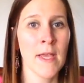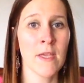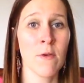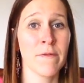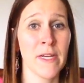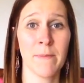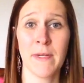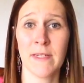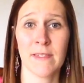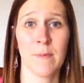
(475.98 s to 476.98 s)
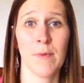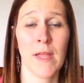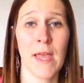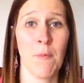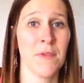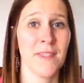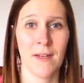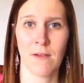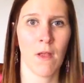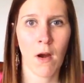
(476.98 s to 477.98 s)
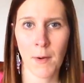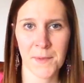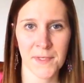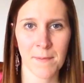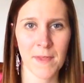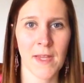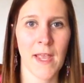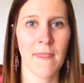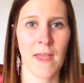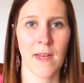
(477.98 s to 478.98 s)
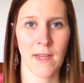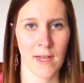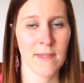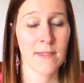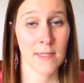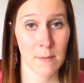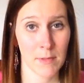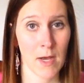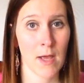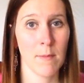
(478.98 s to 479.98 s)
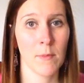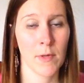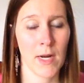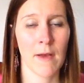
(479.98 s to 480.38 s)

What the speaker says: You have 10 minutes to play, we'll set an alarm or something, and then it's sleep time, and we're gonna